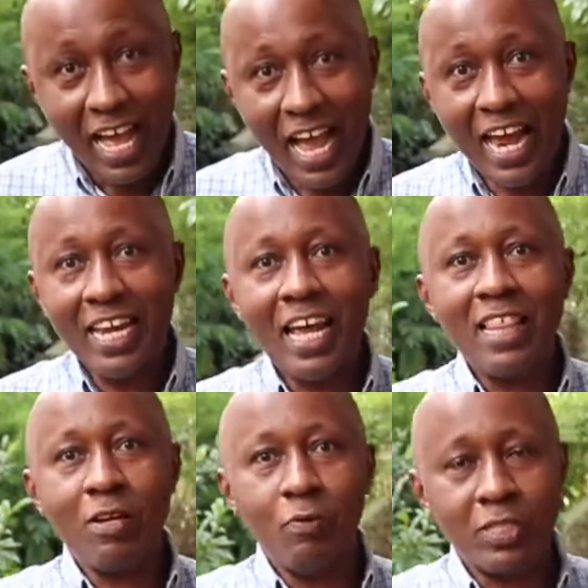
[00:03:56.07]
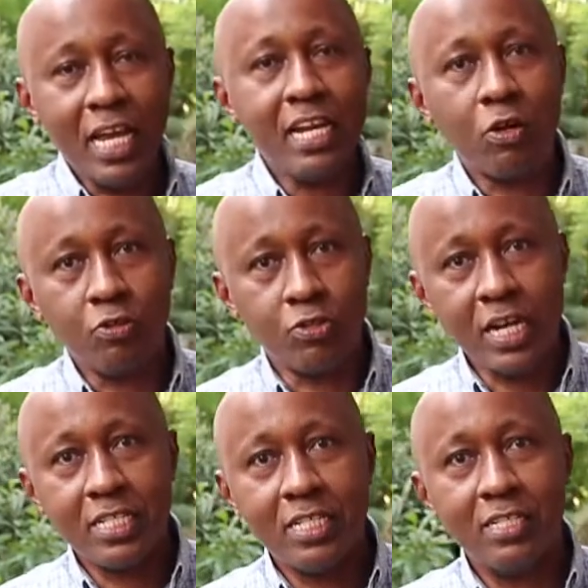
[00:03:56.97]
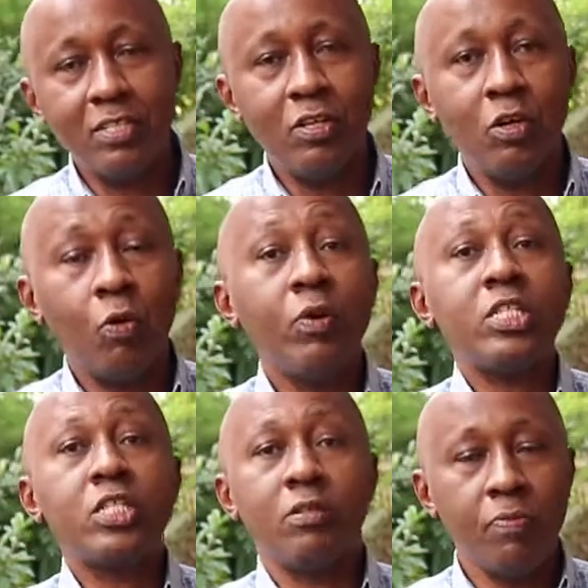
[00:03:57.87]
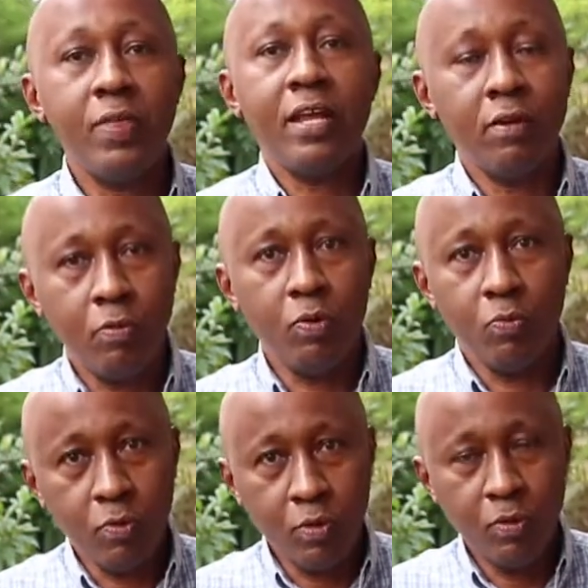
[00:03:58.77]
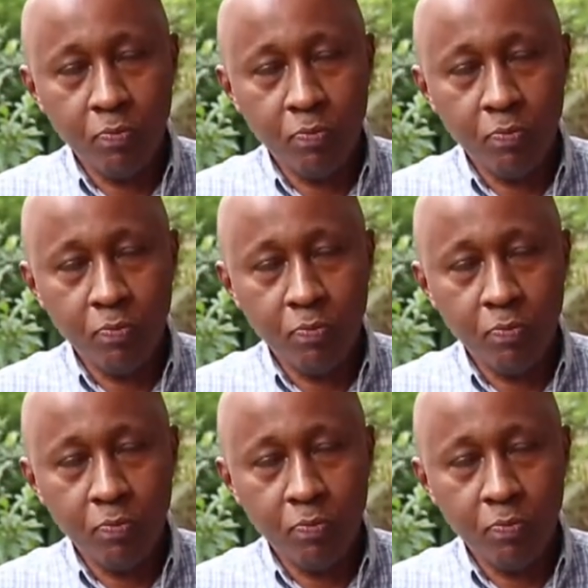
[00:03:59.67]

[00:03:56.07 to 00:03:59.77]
And they would sign a contract, which then we would